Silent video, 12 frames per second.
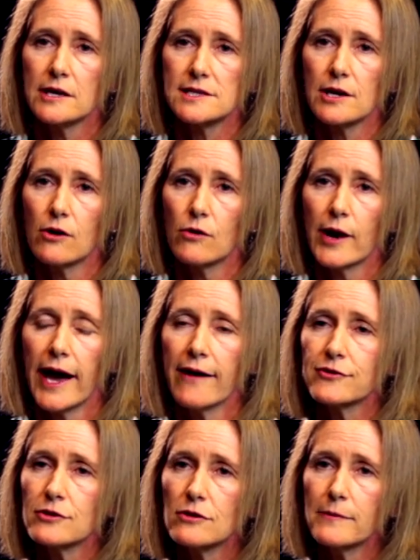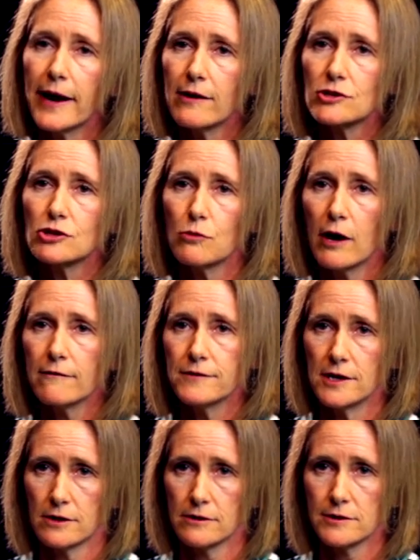So after about twelve
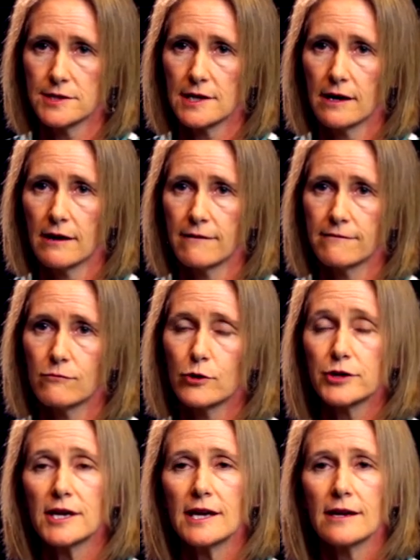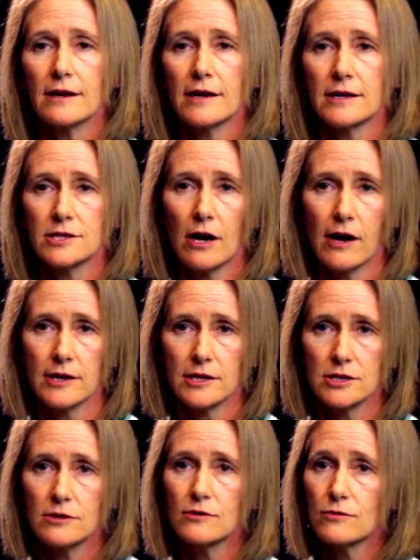years of working and
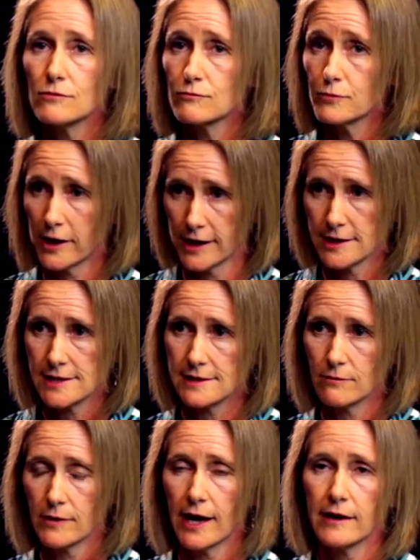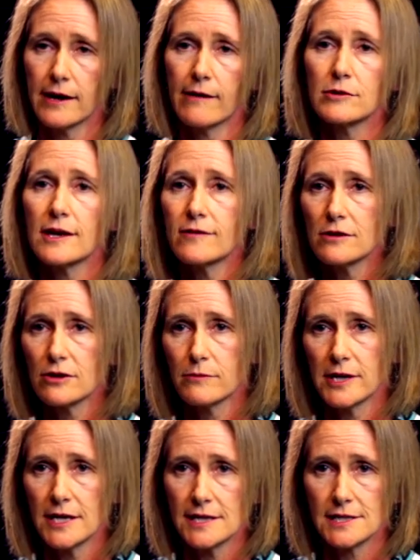talking to Russ, and I will give you a little
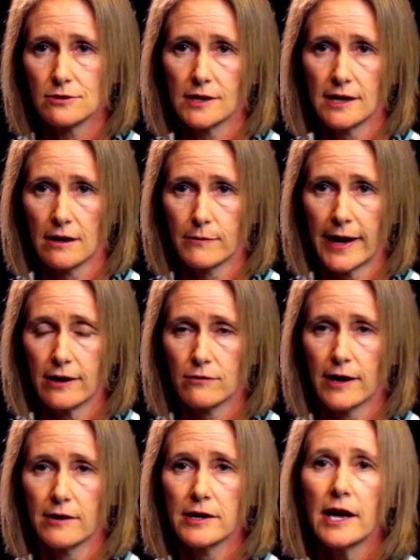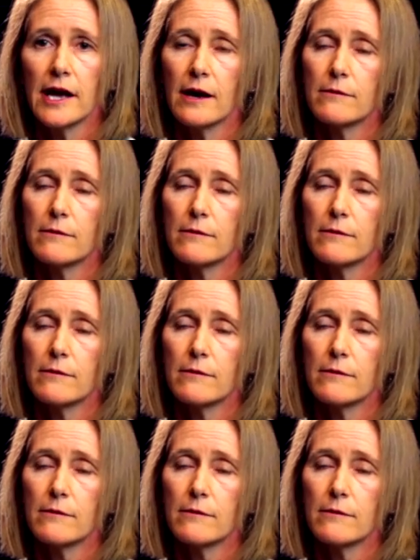bit of history in our background,